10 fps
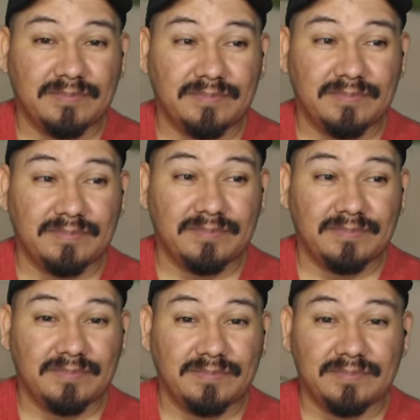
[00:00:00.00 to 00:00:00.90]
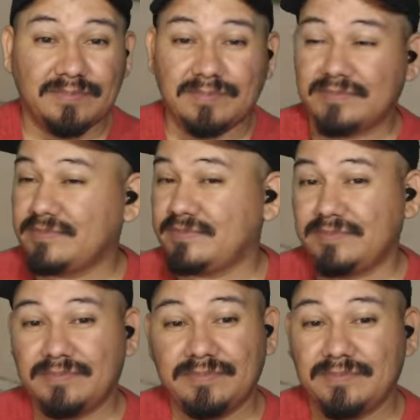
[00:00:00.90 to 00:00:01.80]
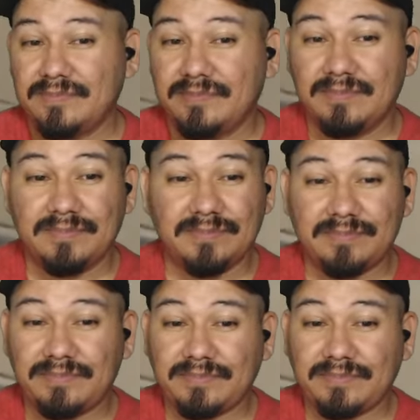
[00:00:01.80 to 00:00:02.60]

Fuck out of here, fucking tough. Look at y'all, bro.